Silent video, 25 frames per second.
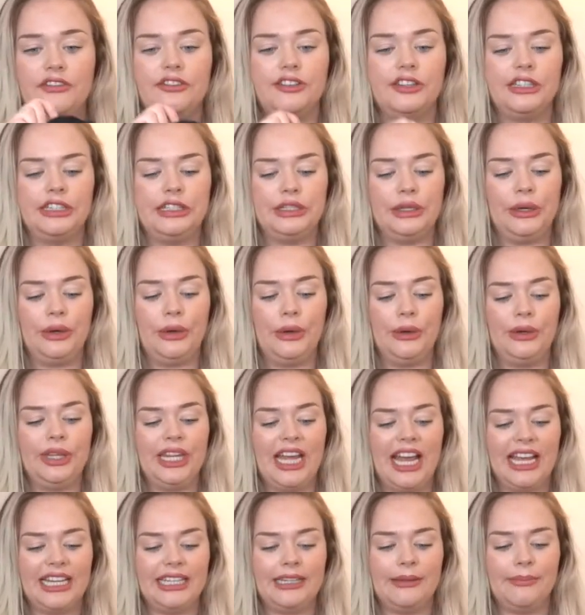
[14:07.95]
So
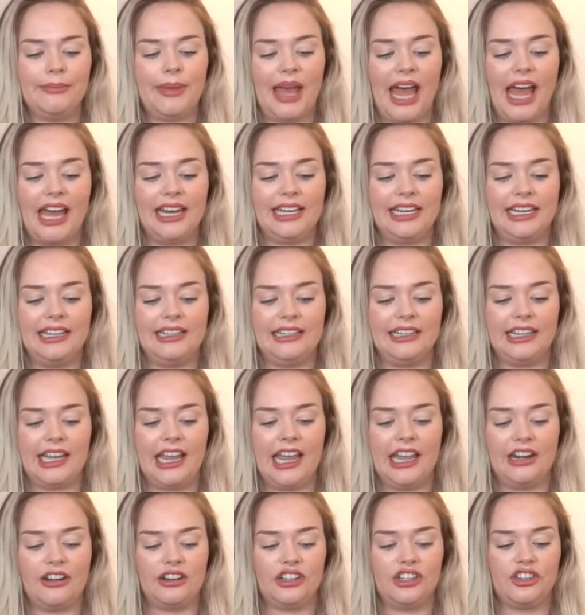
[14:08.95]
that's a bad
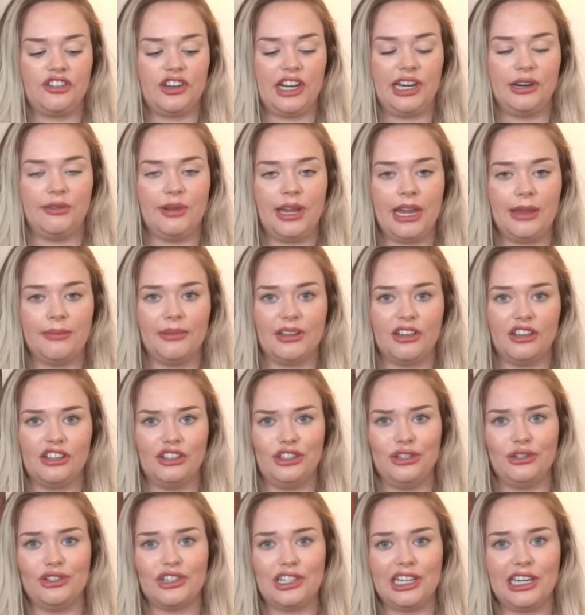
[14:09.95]
indicator straight away,
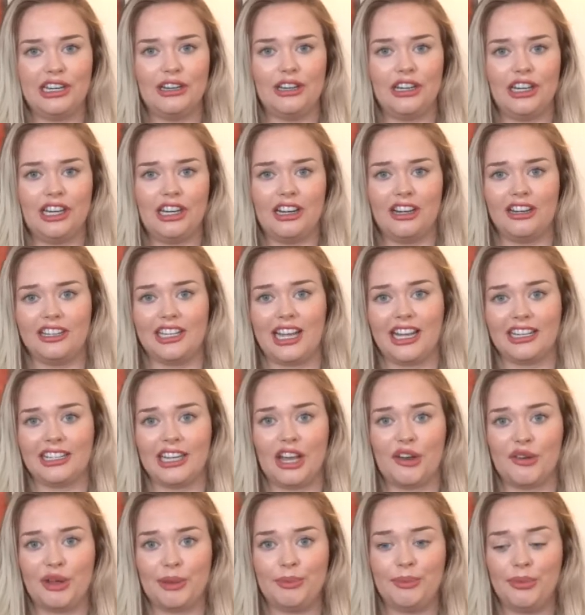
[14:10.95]
because usually that's
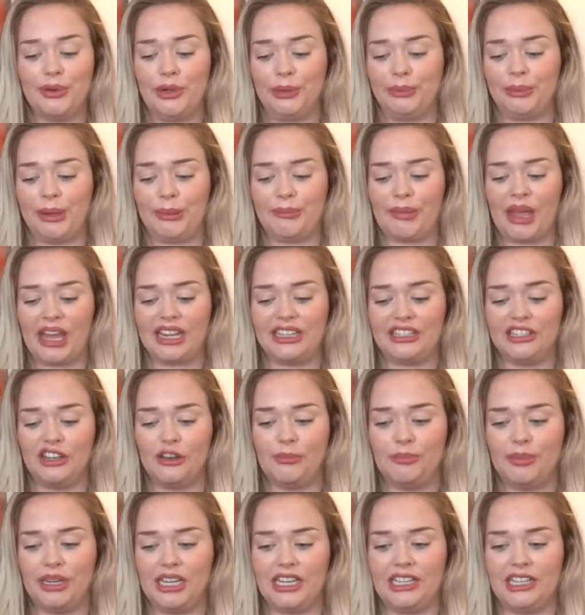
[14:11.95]
how I pull my pants up,